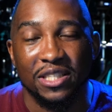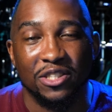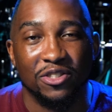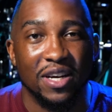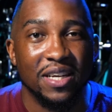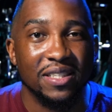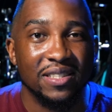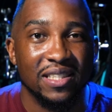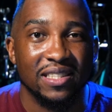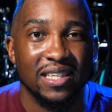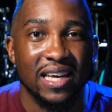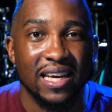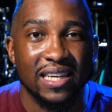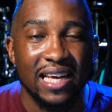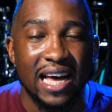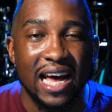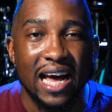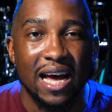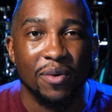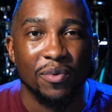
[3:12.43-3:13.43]
trusting that
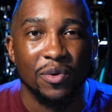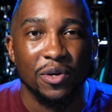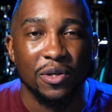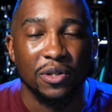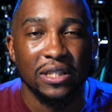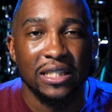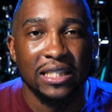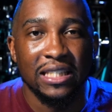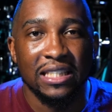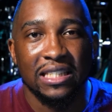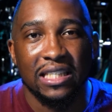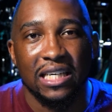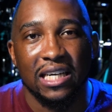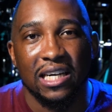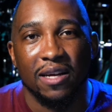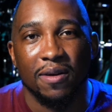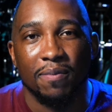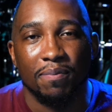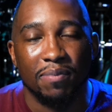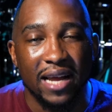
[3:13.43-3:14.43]
God will
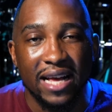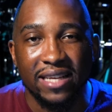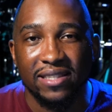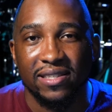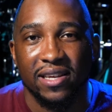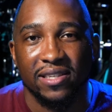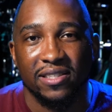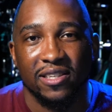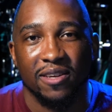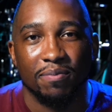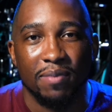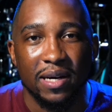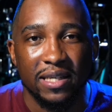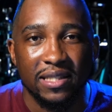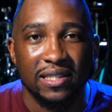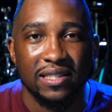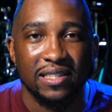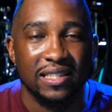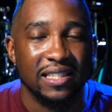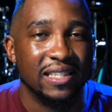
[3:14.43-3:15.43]
bless us
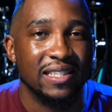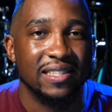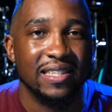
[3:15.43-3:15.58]
abundantly.